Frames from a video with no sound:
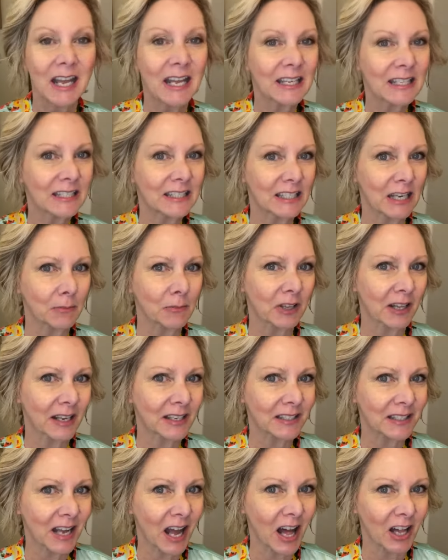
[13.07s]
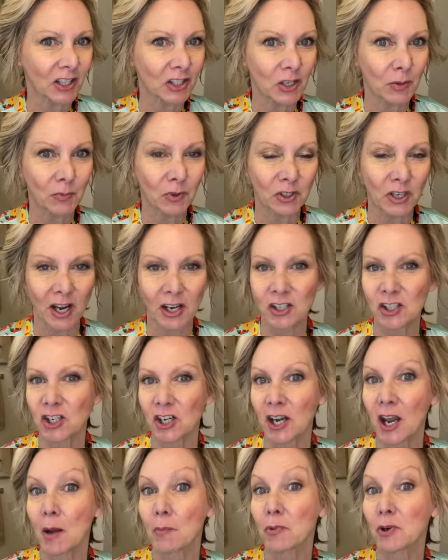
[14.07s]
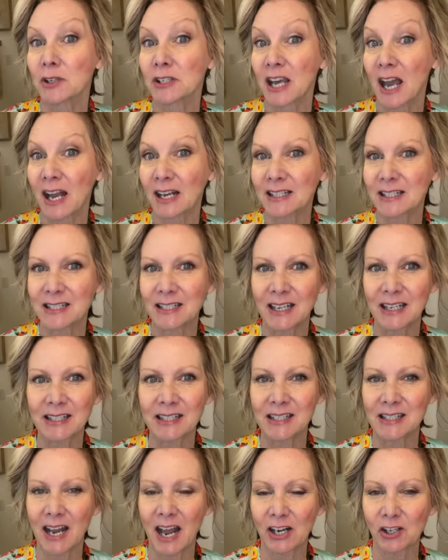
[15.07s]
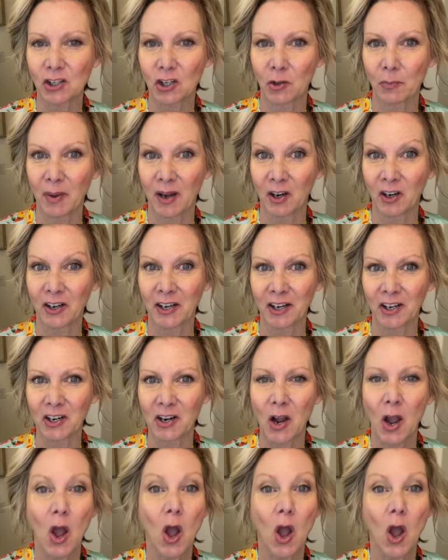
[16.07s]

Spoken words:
stimulates collagen production, and protects skin's natural barrier.